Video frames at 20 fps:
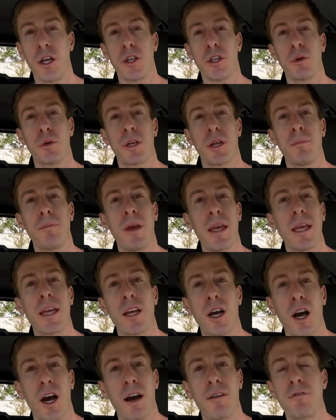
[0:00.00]
You can make
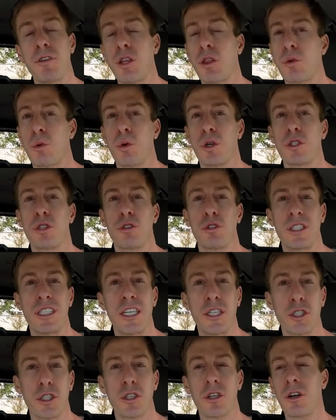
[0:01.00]
coffee through a
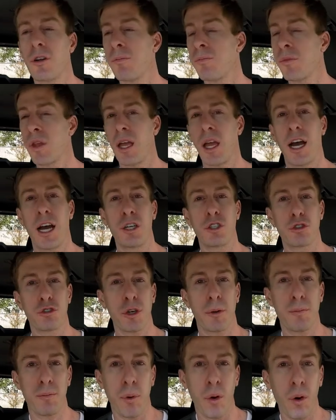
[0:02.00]
traditional
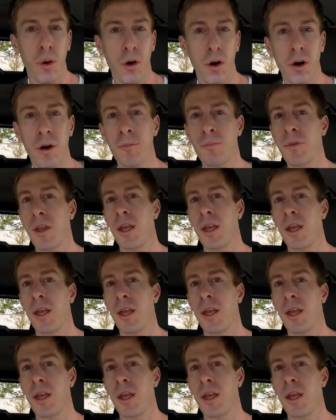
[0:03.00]
drip pourer.